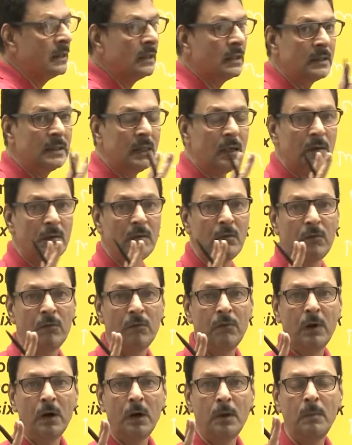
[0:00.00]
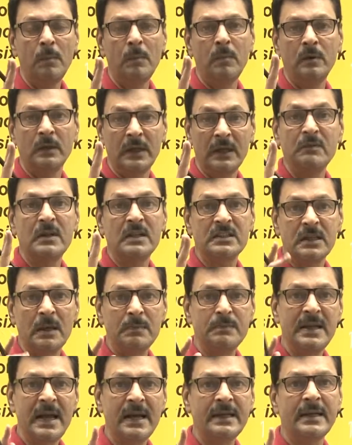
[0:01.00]
the verb, if the
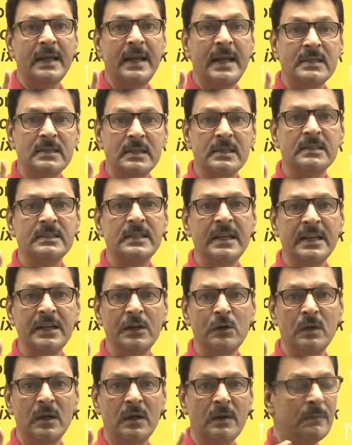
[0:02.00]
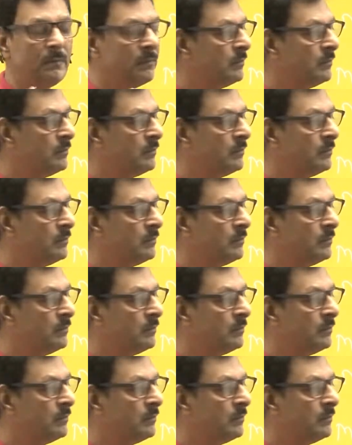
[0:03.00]
subject is singular,